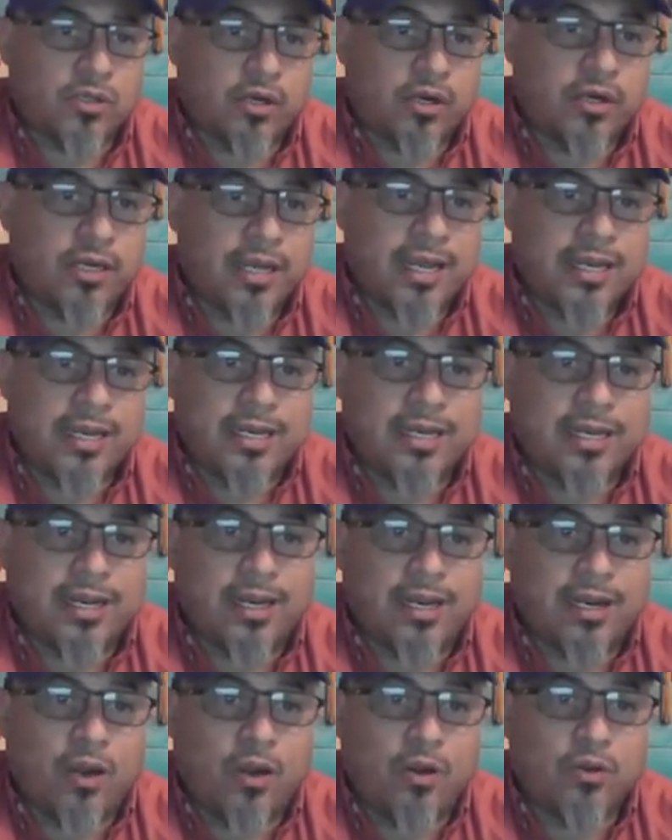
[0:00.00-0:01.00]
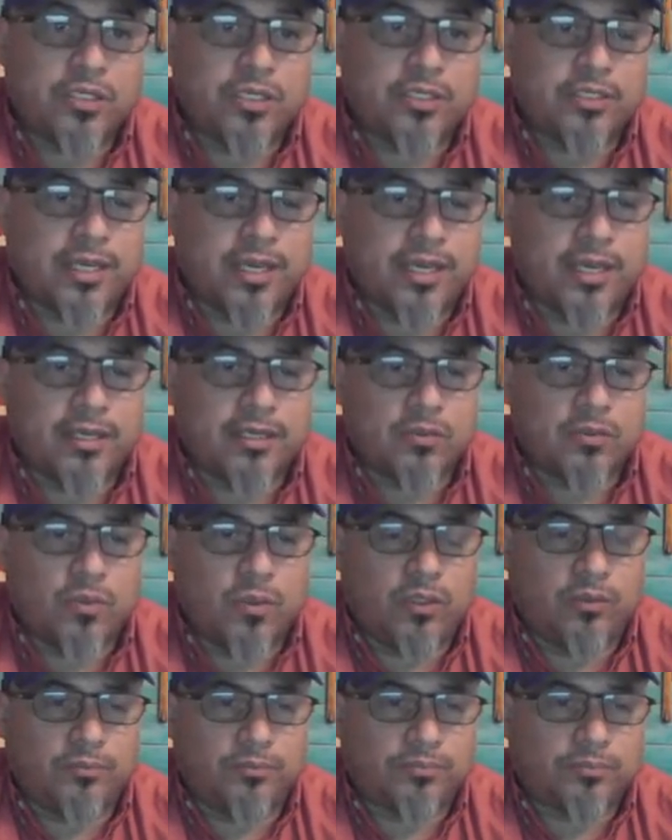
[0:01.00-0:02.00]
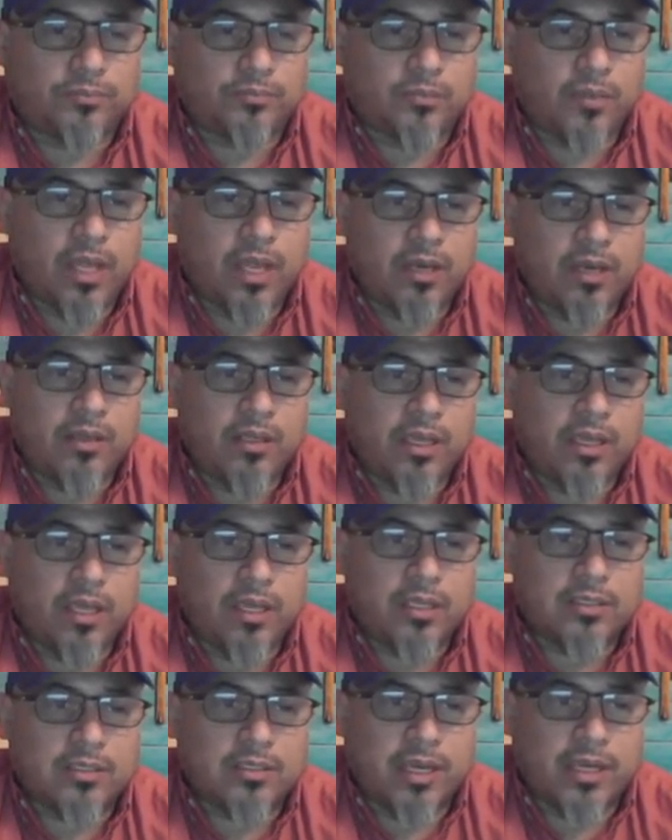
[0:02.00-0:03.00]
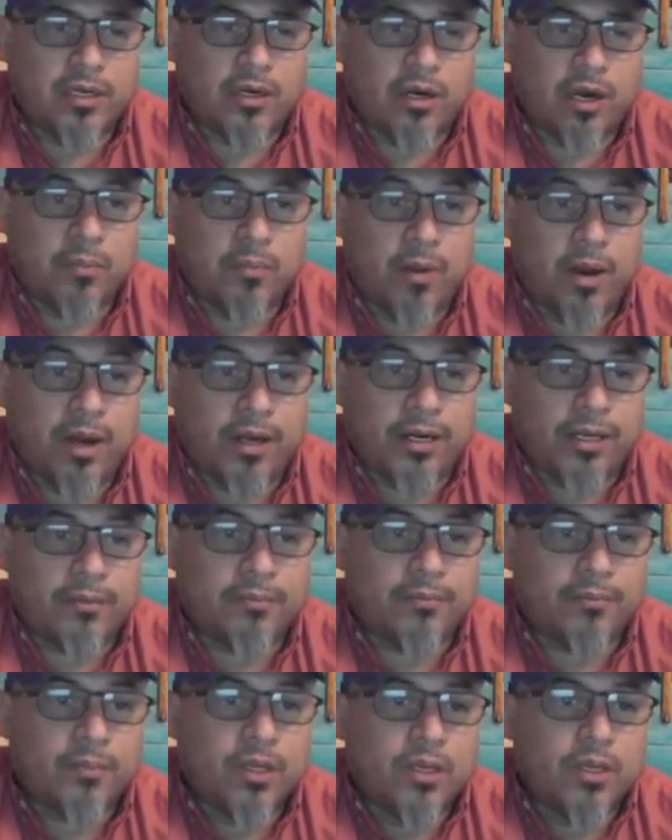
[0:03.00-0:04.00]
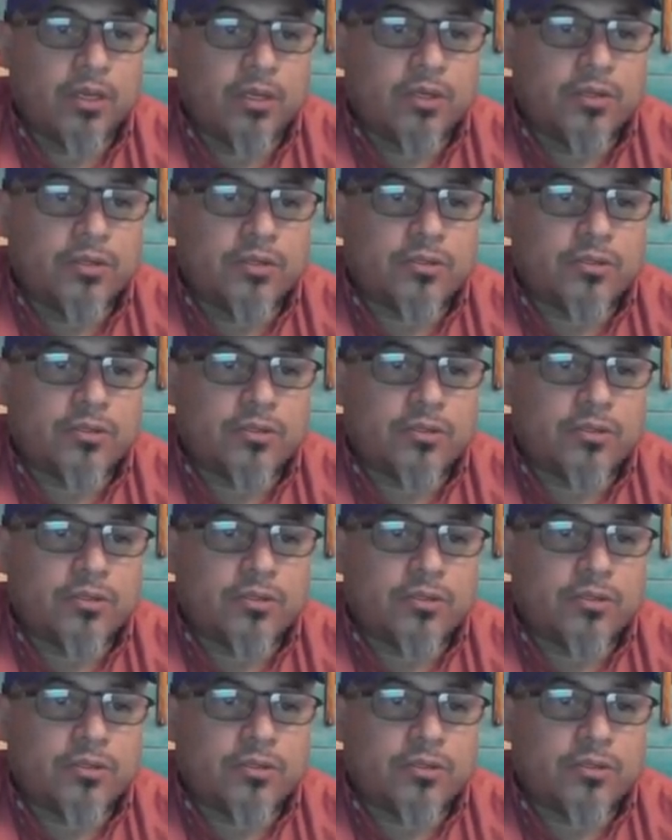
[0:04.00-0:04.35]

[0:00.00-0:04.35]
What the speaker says: the start and then closing tag as well inside our body.